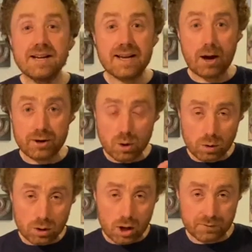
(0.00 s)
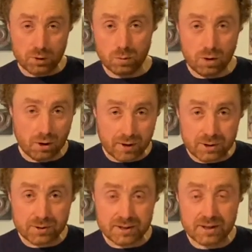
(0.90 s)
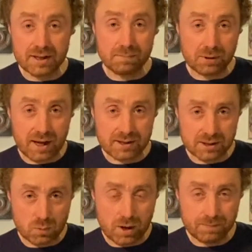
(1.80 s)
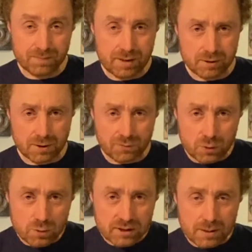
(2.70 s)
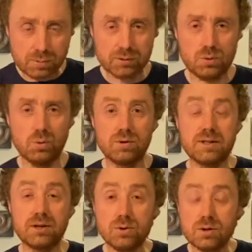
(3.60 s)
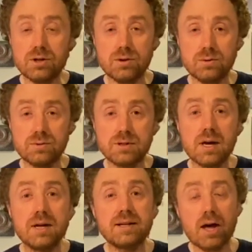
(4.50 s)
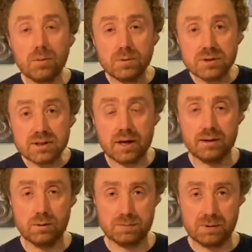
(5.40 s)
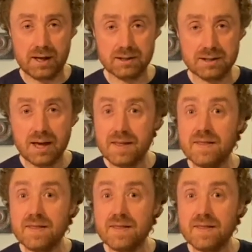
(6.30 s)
Now, I know a lot of you are interested in plants as well, and there's a few simple tools that you can use to help you study those plants.